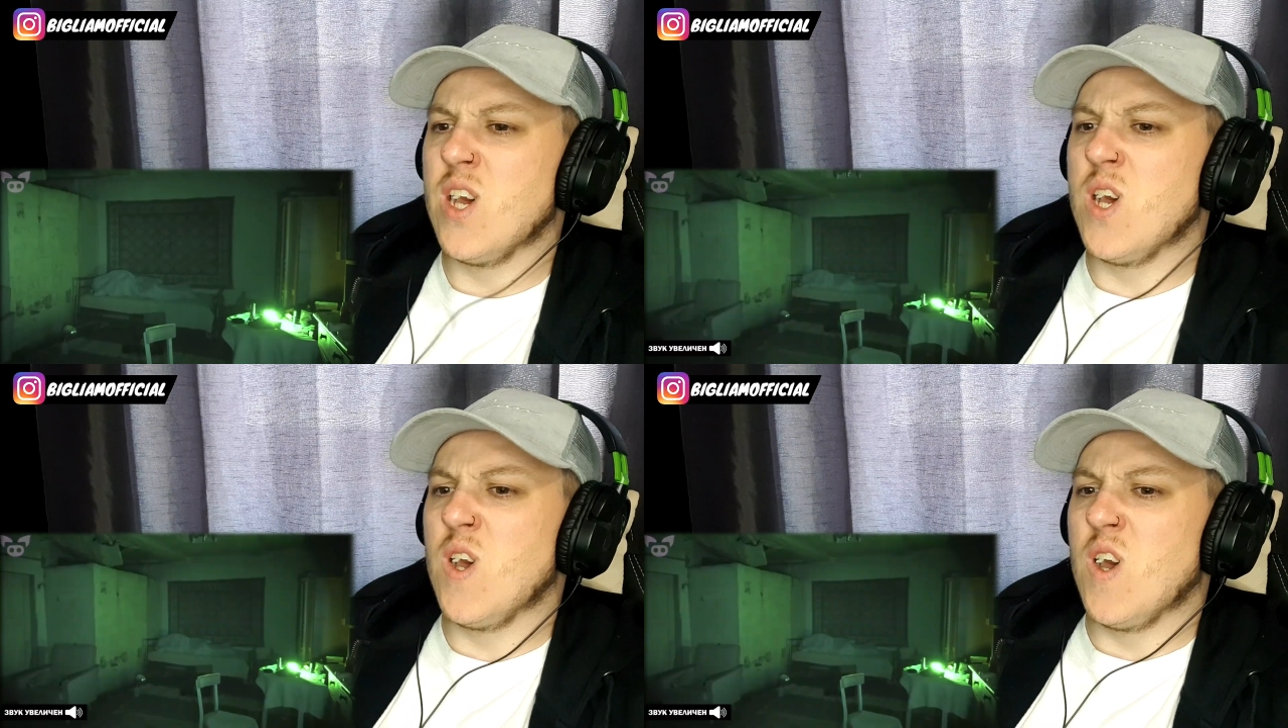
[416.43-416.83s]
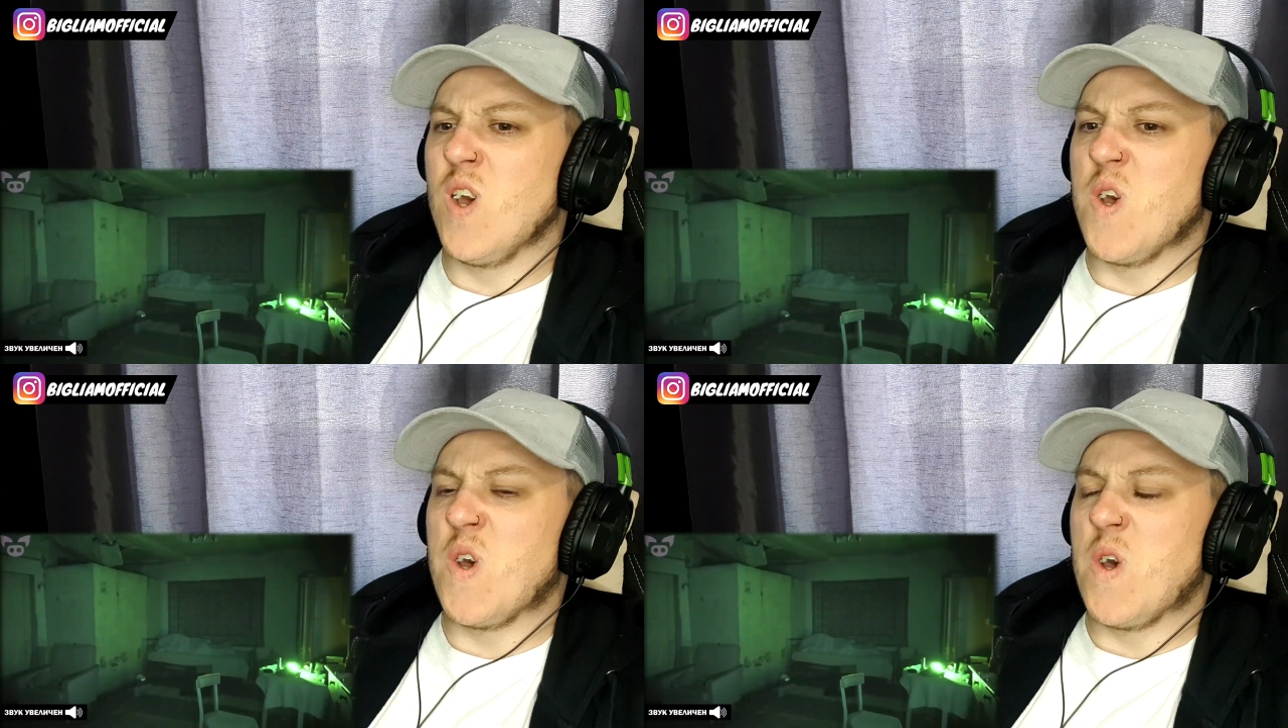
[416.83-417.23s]
There are
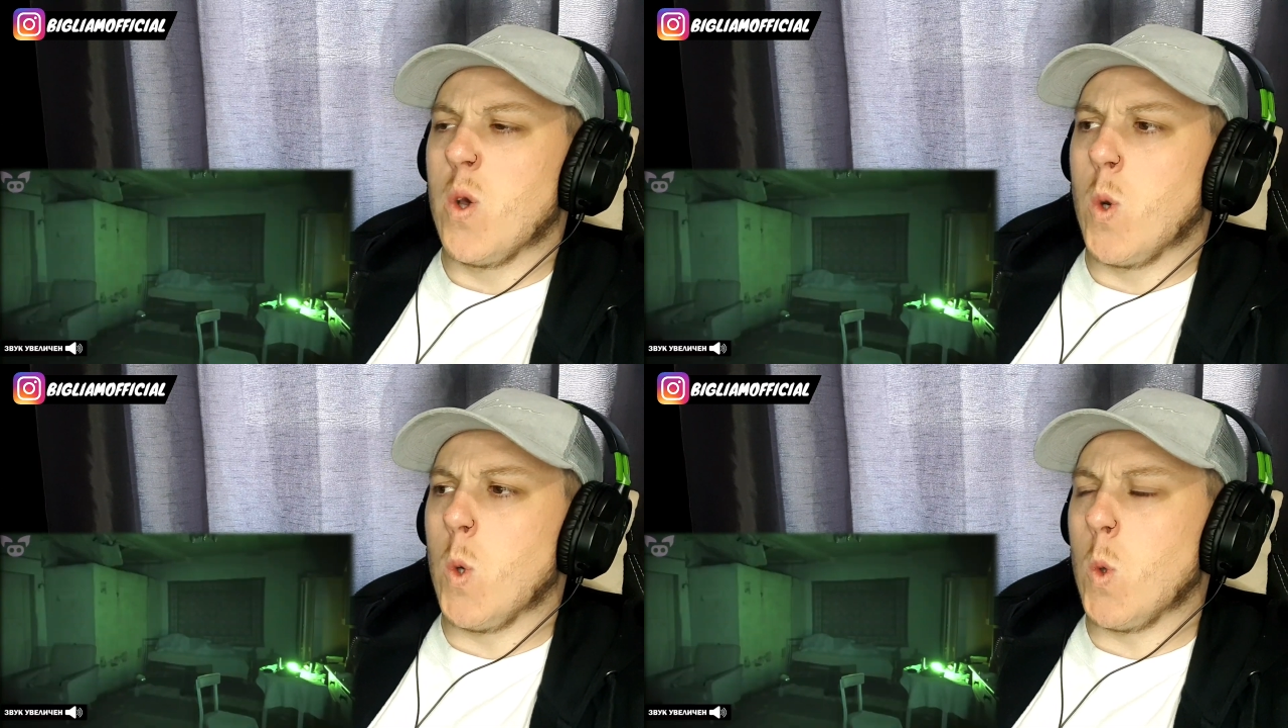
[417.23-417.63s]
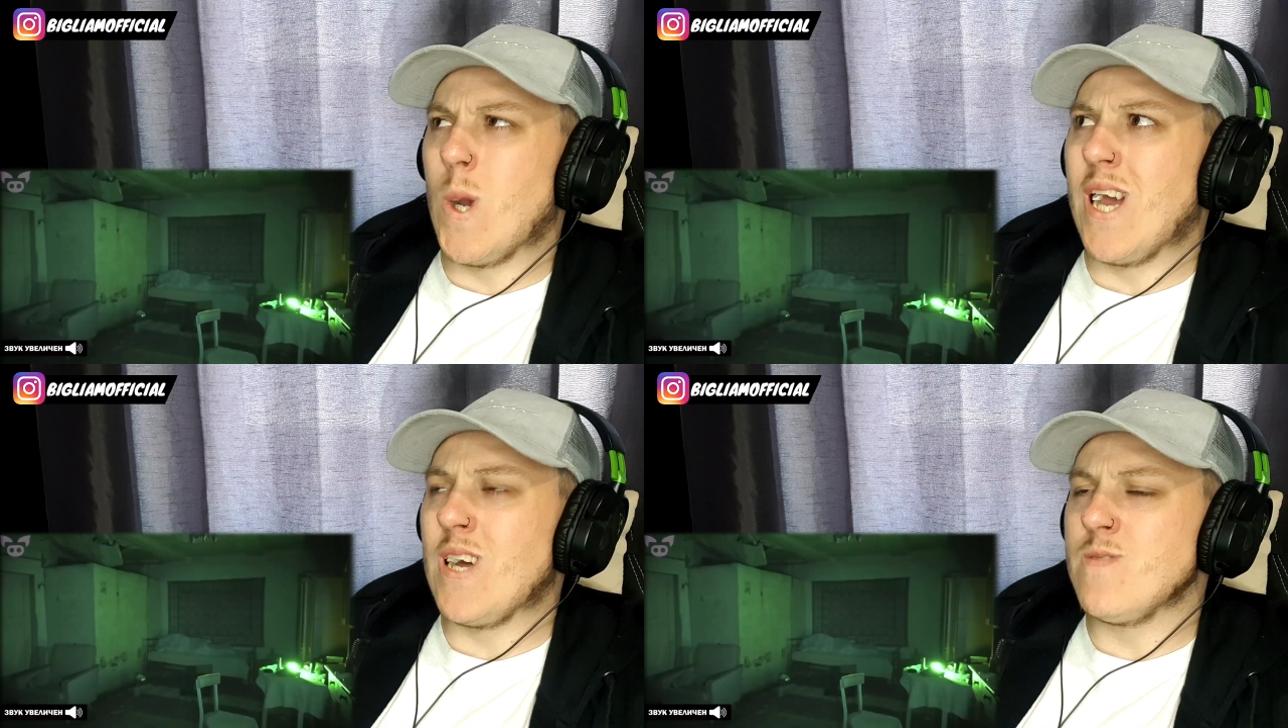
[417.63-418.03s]
also eerie
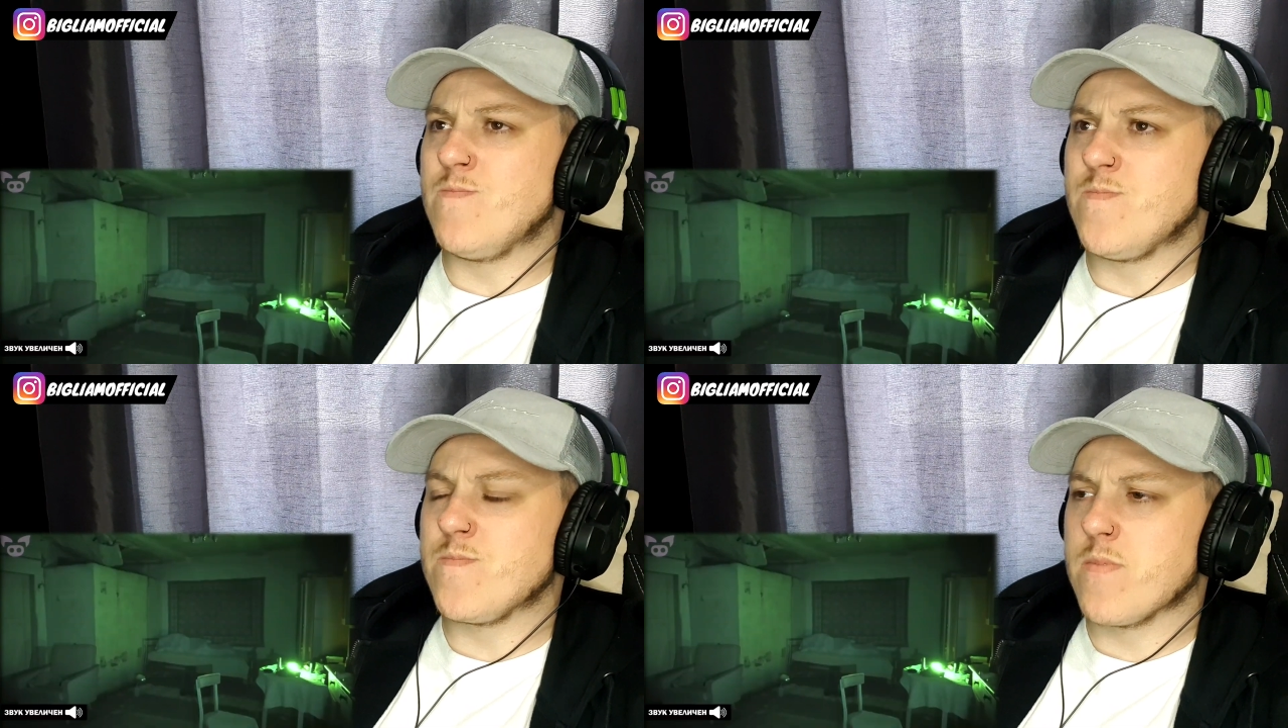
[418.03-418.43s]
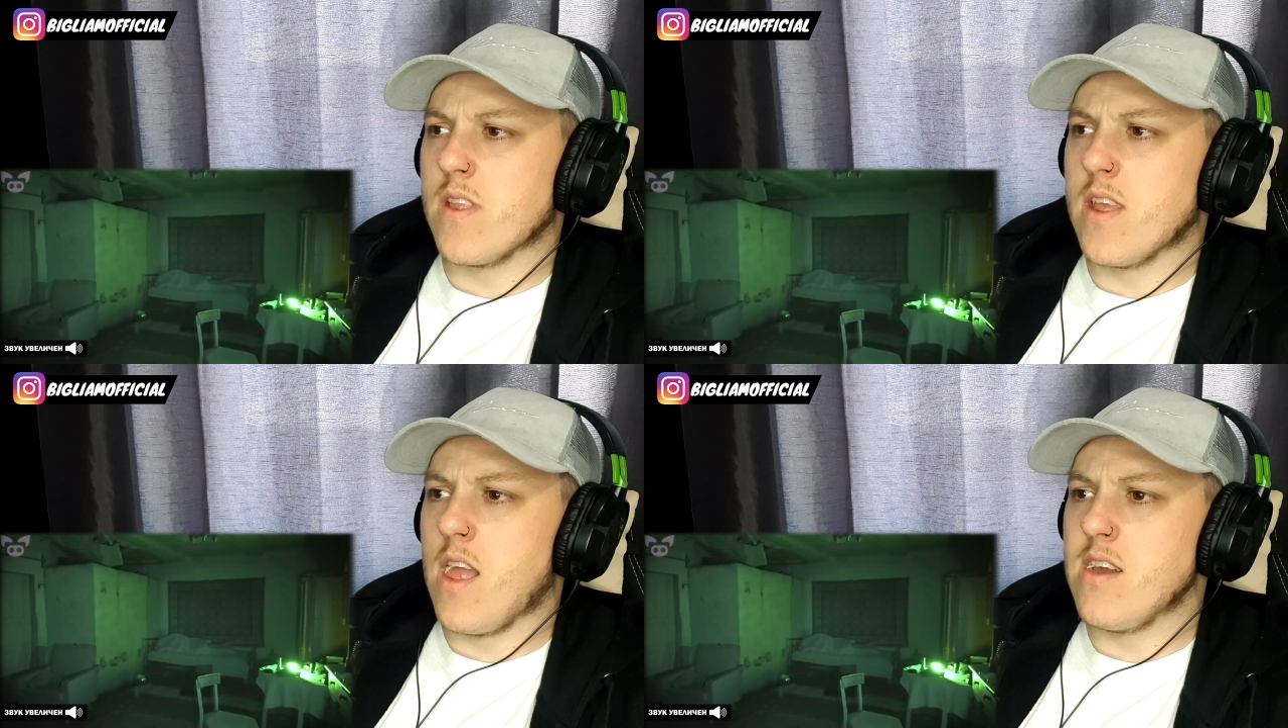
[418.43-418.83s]
sounds that can be
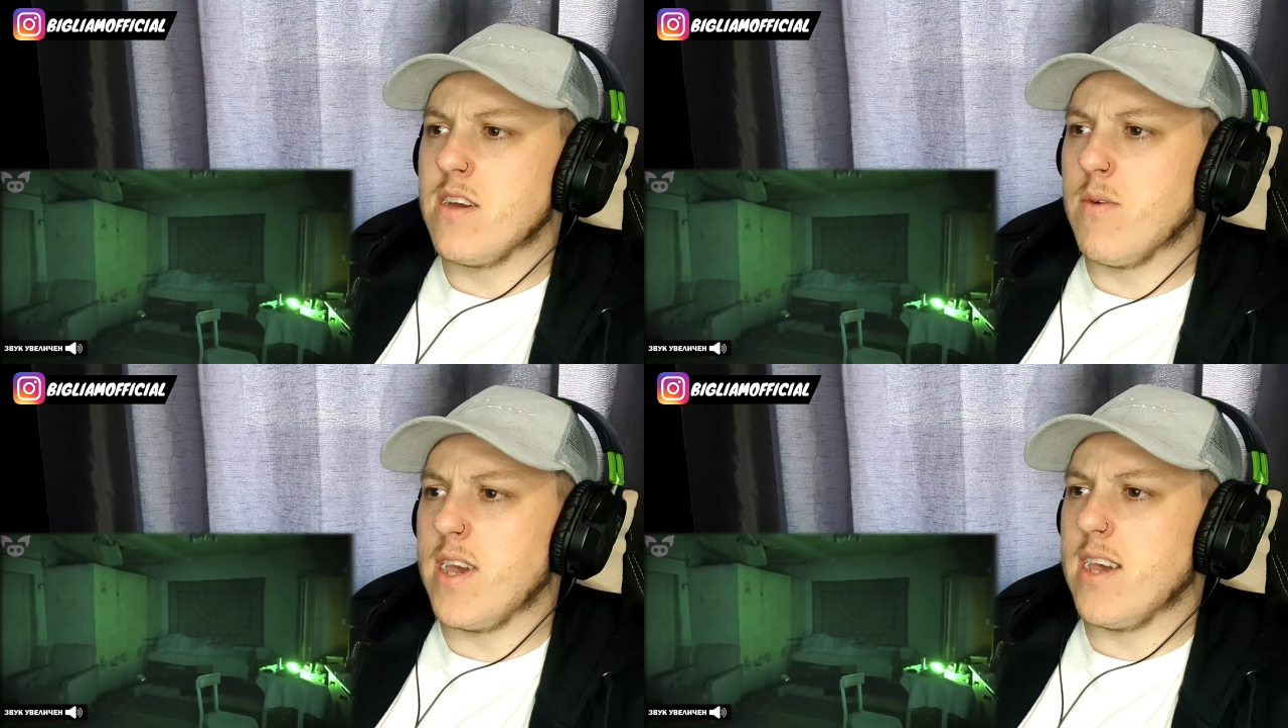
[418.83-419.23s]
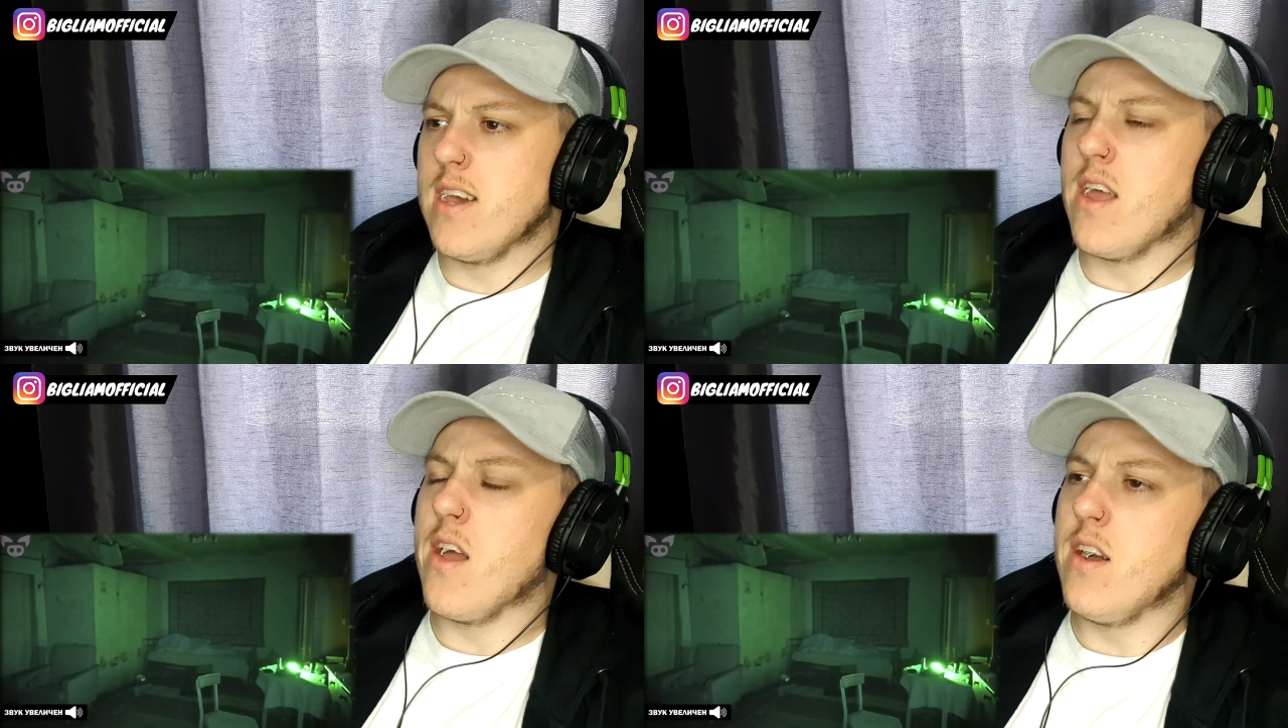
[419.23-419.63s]
heard in the
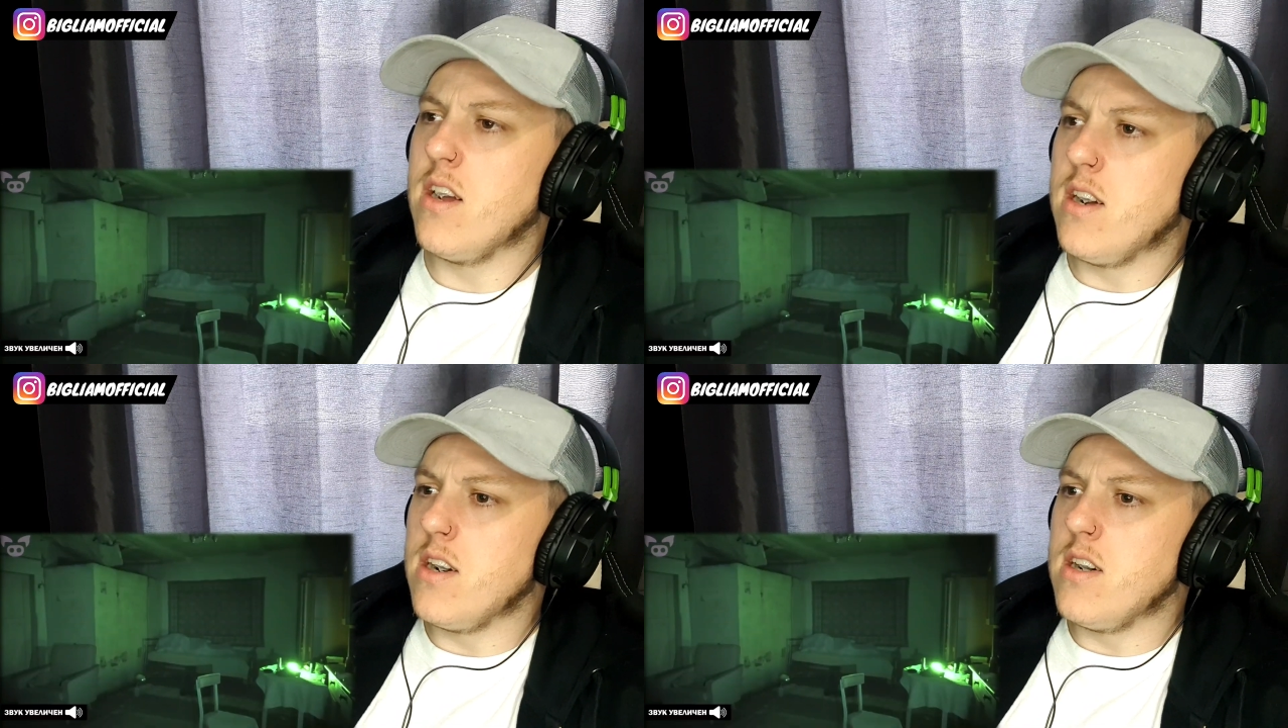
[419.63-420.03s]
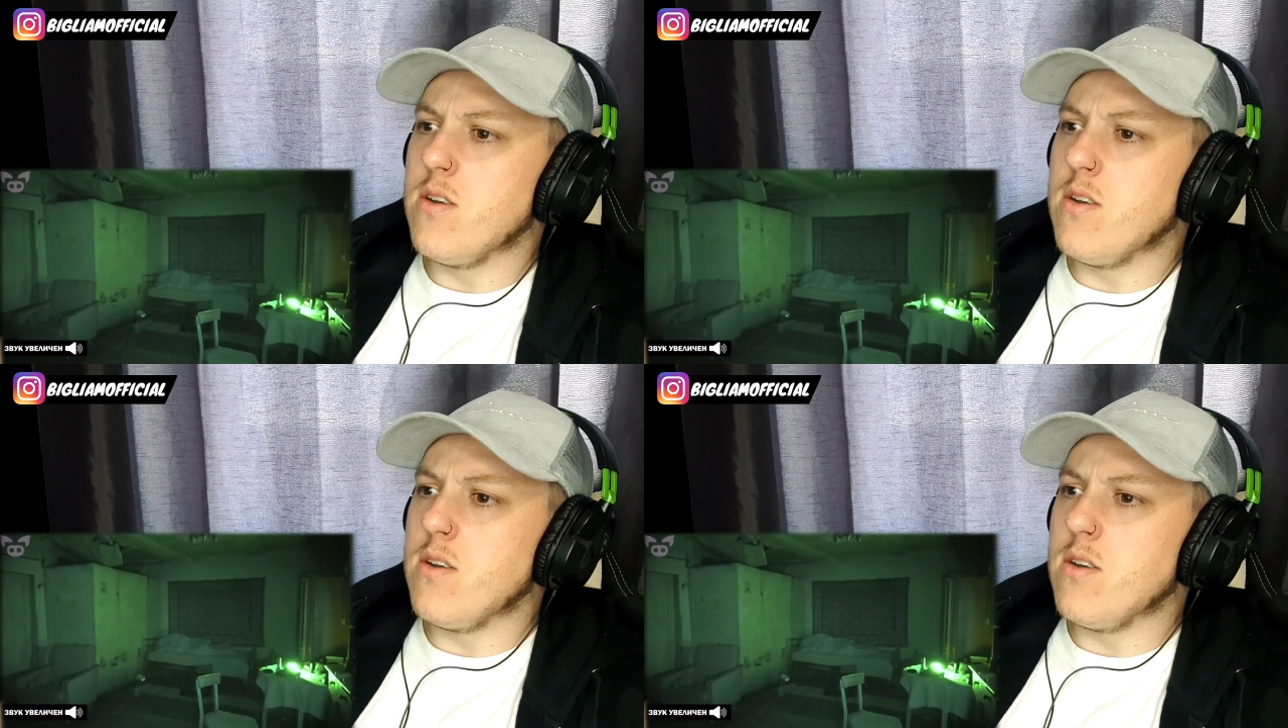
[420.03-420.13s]
distance. Mate. It almost